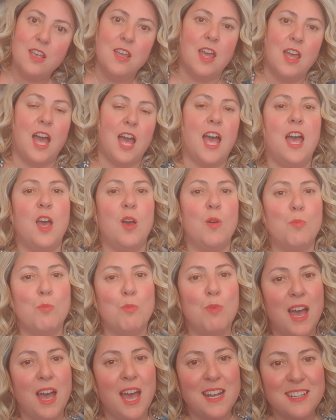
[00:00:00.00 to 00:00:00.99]

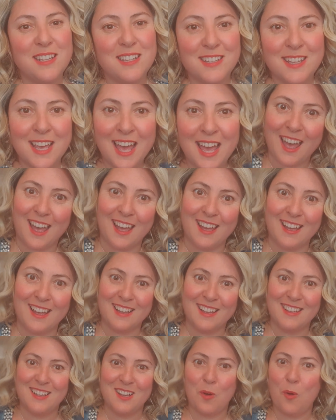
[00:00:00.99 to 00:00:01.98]
And yeah,
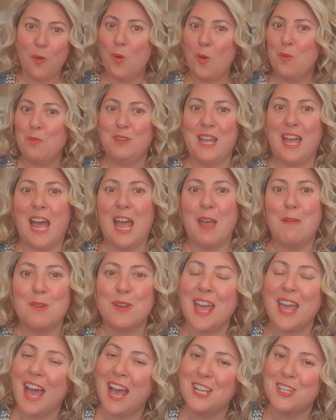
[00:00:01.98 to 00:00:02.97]
hopefully I will
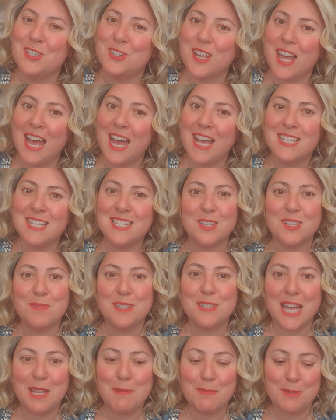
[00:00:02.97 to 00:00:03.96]
catch you guys
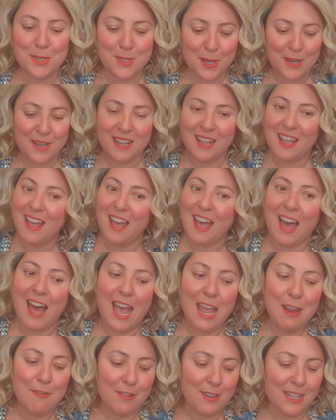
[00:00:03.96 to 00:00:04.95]
sometime soon.
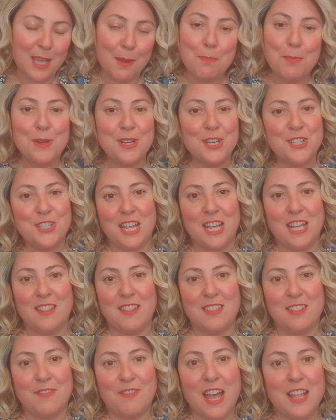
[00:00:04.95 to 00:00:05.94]
I really
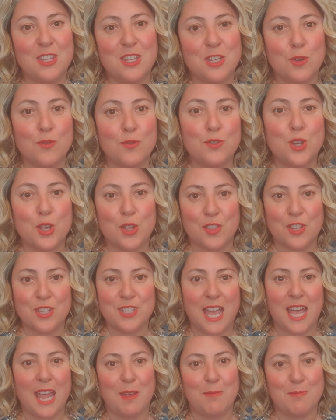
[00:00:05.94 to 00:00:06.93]
appreciate the fact that you've took the
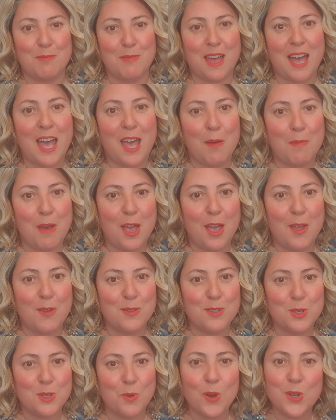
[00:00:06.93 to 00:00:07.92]
time out
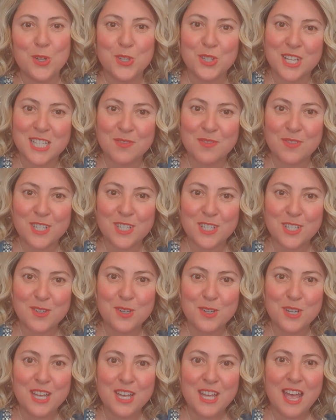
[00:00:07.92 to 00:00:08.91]
to watch this
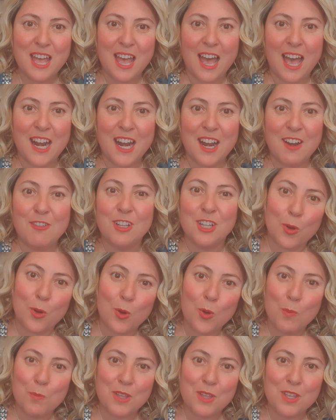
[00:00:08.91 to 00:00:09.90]
video, and I really
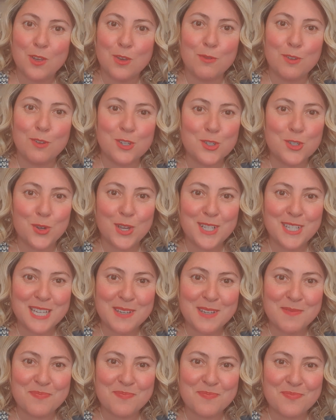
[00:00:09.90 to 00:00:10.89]
hope that you've enjoyed
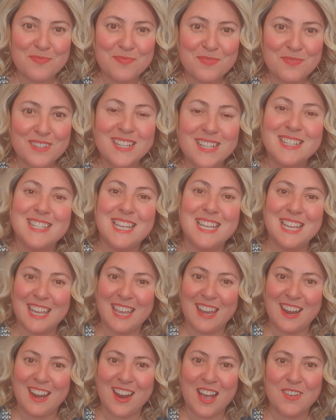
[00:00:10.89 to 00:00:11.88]
it. Take
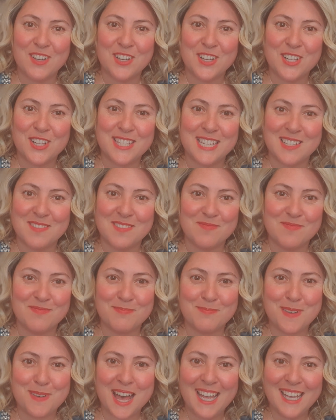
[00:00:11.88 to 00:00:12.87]
care, have a good day.
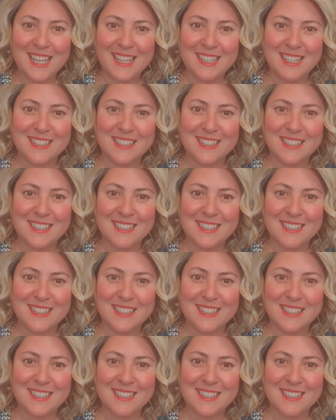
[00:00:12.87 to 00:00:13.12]
Bye.